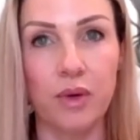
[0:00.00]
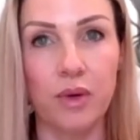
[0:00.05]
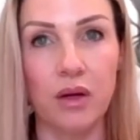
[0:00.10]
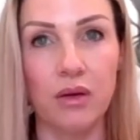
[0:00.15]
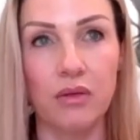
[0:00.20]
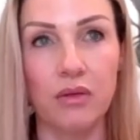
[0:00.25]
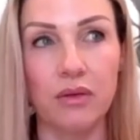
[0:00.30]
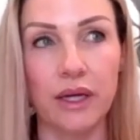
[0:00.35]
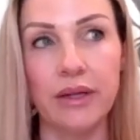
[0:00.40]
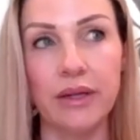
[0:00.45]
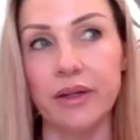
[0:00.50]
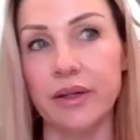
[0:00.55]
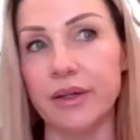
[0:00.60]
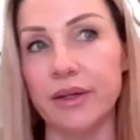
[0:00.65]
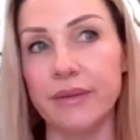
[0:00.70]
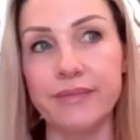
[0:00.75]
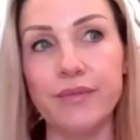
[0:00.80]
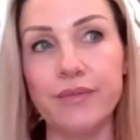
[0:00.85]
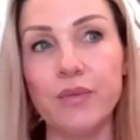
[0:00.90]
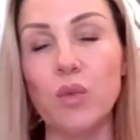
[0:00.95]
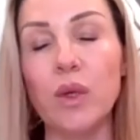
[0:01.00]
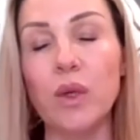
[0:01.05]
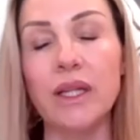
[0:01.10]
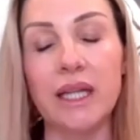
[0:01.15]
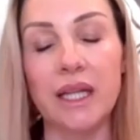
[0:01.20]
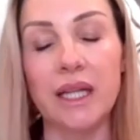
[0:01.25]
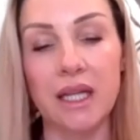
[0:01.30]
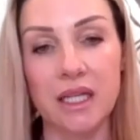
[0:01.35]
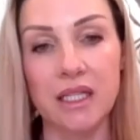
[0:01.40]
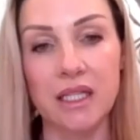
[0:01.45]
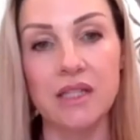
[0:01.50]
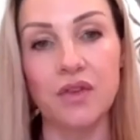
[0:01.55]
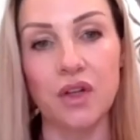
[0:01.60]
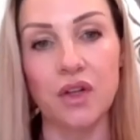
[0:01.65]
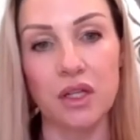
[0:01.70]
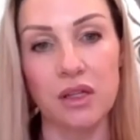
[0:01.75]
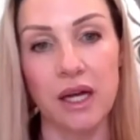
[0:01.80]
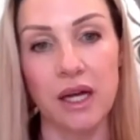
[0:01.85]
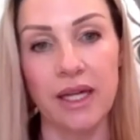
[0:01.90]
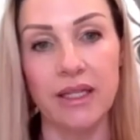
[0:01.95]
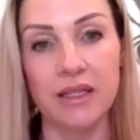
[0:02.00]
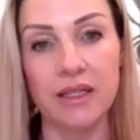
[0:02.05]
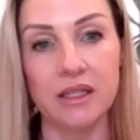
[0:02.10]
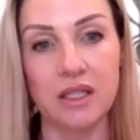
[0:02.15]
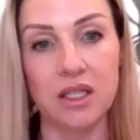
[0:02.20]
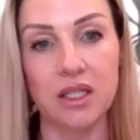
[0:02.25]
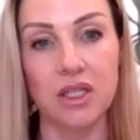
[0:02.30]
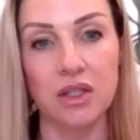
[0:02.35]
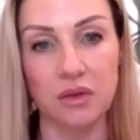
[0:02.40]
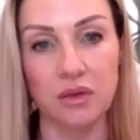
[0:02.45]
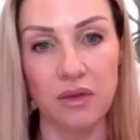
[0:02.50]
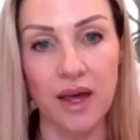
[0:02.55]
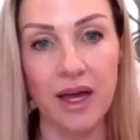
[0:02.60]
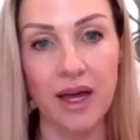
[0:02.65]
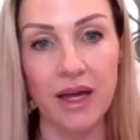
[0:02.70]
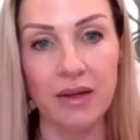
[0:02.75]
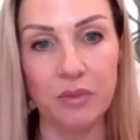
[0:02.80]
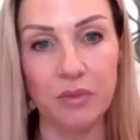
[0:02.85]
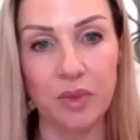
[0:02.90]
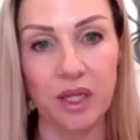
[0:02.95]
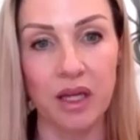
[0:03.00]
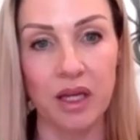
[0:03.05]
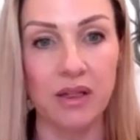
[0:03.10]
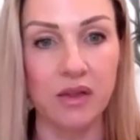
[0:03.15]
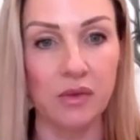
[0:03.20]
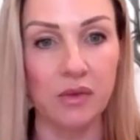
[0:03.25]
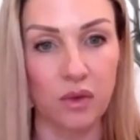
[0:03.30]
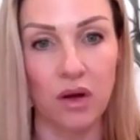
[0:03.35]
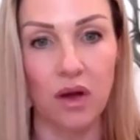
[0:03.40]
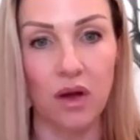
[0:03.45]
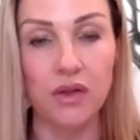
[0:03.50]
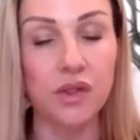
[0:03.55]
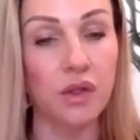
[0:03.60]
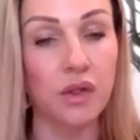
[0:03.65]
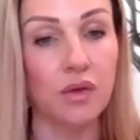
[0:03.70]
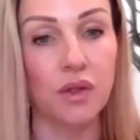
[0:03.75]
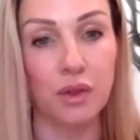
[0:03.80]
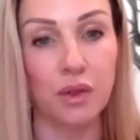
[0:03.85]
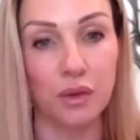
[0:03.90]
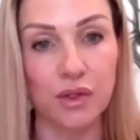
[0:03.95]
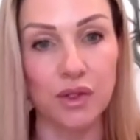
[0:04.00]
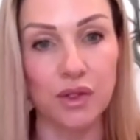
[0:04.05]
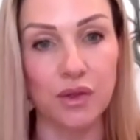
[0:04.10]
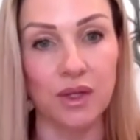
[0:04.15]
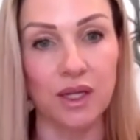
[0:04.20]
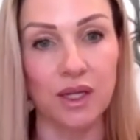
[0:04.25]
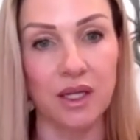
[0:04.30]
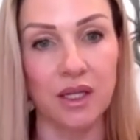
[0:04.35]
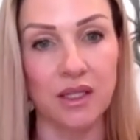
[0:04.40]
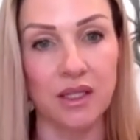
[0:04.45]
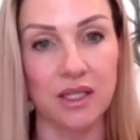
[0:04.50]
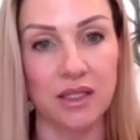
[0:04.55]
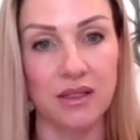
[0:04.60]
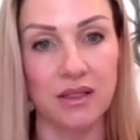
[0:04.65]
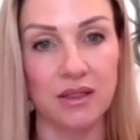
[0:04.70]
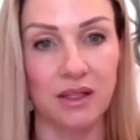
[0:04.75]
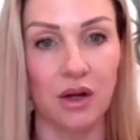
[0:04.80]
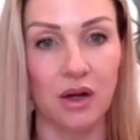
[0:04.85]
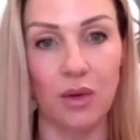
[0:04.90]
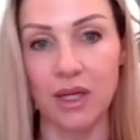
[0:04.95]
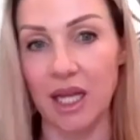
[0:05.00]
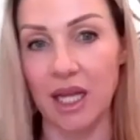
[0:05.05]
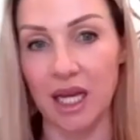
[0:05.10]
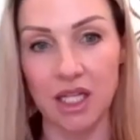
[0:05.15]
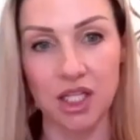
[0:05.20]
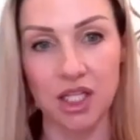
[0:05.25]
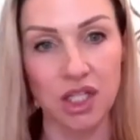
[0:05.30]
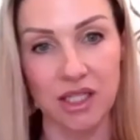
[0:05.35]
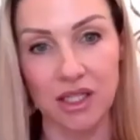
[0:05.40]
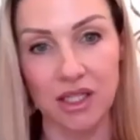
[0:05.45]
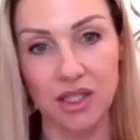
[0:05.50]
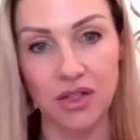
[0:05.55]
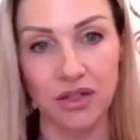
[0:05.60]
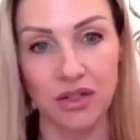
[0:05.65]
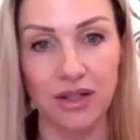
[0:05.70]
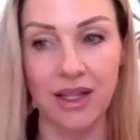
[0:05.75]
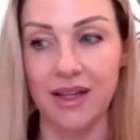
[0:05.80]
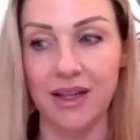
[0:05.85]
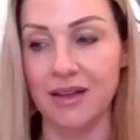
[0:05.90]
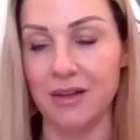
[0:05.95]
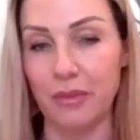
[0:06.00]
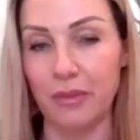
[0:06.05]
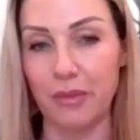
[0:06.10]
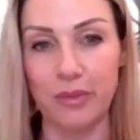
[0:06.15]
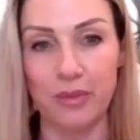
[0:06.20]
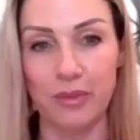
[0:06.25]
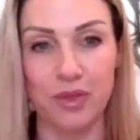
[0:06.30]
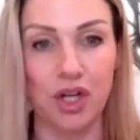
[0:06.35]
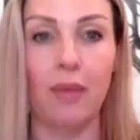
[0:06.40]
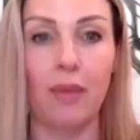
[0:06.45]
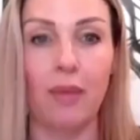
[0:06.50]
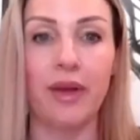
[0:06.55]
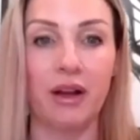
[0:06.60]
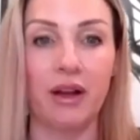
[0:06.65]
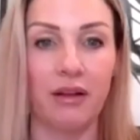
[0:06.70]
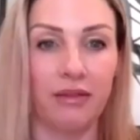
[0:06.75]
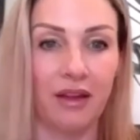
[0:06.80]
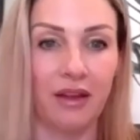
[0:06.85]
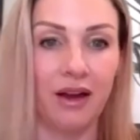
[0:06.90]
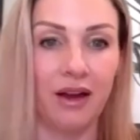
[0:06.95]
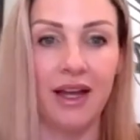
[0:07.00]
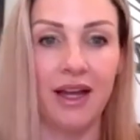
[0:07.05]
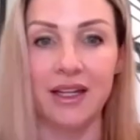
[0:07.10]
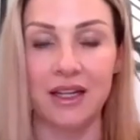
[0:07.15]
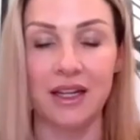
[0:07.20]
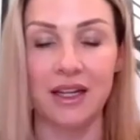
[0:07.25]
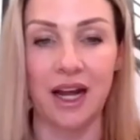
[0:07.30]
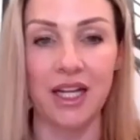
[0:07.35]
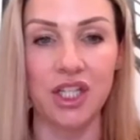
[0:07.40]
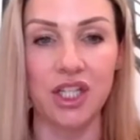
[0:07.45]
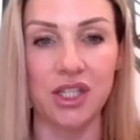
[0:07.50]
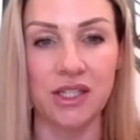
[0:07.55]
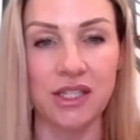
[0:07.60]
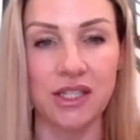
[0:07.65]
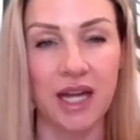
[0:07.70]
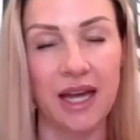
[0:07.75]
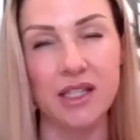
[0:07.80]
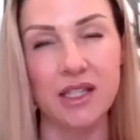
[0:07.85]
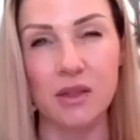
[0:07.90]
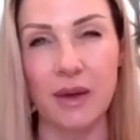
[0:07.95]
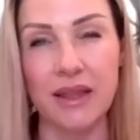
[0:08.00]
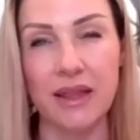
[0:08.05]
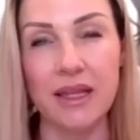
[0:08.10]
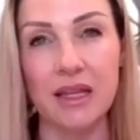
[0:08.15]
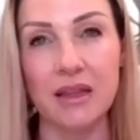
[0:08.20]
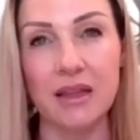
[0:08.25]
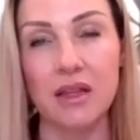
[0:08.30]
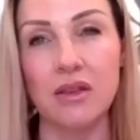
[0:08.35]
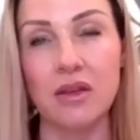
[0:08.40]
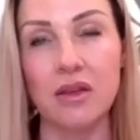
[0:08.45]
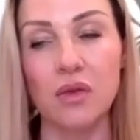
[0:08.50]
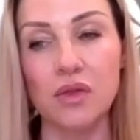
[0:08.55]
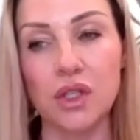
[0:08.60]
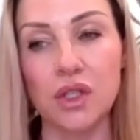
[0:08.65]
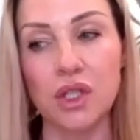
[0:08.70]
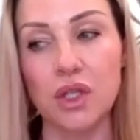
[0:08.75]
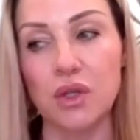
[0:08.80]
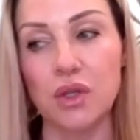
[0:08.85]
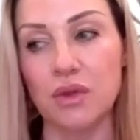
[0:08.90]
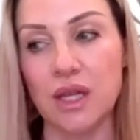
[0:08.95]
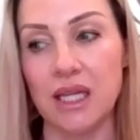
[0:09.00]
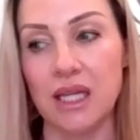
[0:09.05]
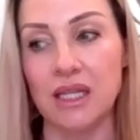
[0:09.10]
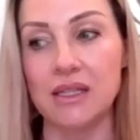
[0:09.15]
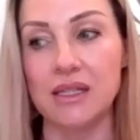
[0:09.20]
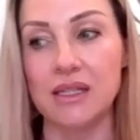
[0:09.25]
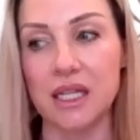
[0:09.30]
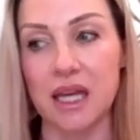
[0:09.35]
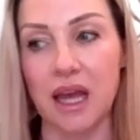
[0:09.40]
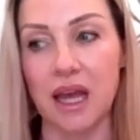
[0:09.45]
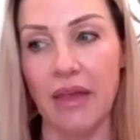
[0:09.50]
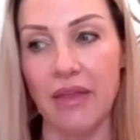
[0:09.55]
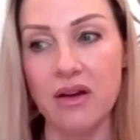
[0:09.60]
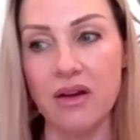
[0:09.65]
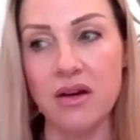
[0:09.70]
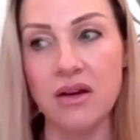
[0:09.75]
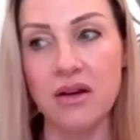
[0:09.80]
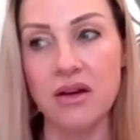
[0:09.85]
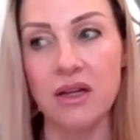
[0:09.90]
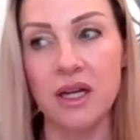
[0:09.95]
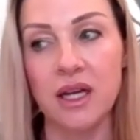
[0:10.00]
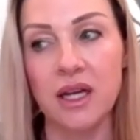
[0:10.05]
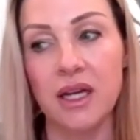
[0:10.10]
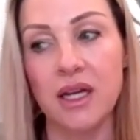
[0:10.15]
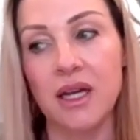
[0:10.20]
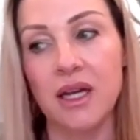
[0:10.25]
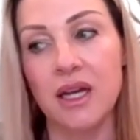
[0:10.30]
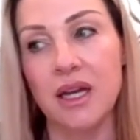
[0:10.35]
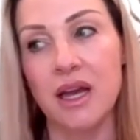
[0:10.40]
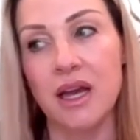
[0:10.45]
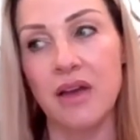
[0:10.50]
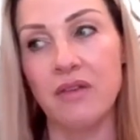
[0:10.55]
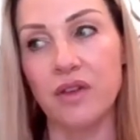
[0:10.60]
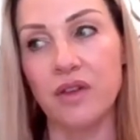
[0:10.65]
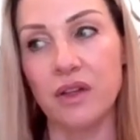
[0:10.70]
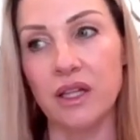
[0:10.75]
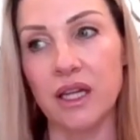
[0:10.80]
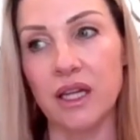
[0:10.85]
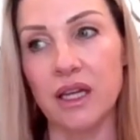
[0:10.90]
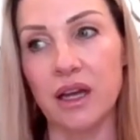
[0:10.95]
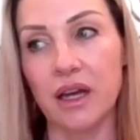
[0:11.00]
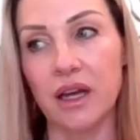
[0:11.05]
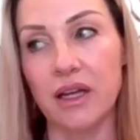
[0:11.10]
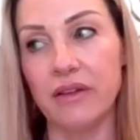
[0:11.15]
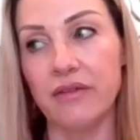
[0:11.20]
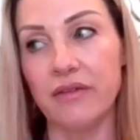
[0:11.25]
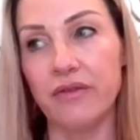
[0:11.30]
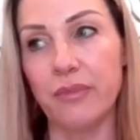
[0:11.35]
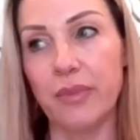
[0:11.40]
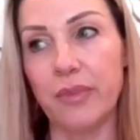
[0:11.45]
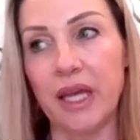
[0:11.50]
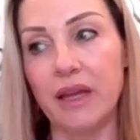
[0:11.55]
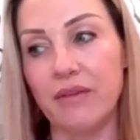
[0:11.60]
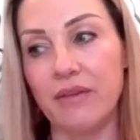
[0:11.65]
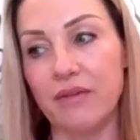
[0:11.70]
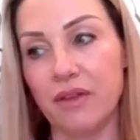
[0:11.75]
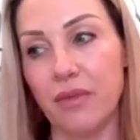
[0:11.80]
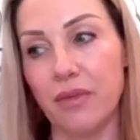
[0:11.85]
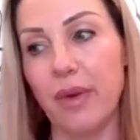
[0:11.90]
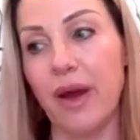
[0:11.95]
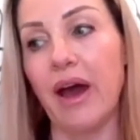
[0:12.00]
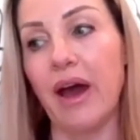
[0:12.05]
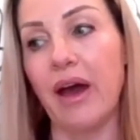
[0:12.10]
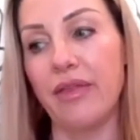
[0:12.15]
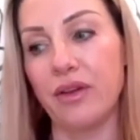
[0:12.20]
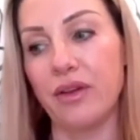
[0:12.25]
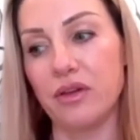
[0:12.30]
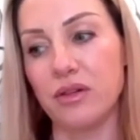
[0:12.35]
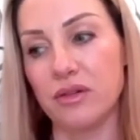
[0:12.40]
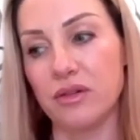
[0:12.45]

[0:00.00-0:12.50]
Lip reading: a greater willingness for clients to do that because we're also used to, engaging digitally and shopping online. And so I think that those two things together have really kind of paved the path or